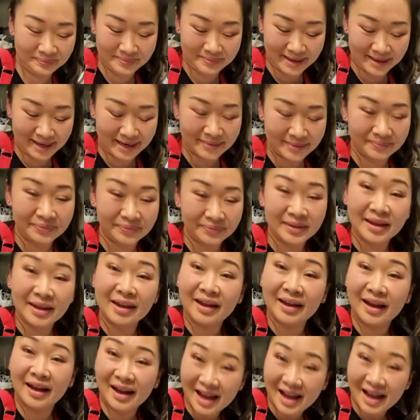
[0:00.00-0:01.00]
But
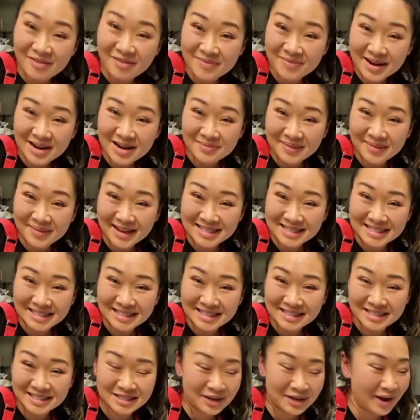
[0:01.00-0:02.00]
I have made a batch,
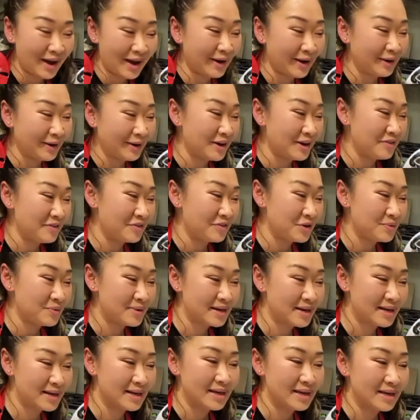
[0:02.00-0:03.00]
so I don't know if you
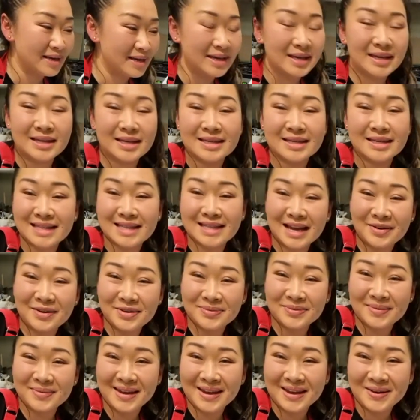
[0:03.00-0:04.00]
want to stay
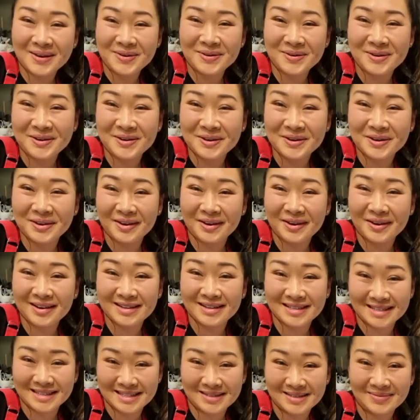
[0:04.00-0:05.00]
with me or go
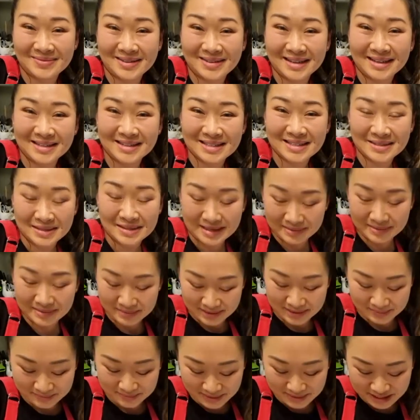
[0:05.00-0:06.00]
to someone else,
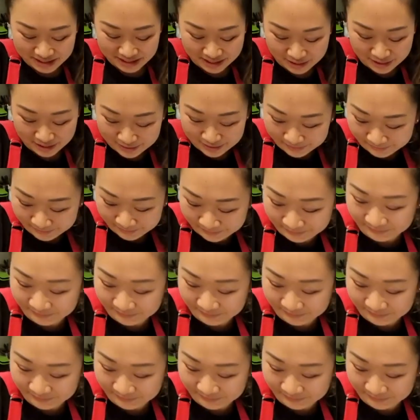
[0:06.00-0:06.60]
Michelle.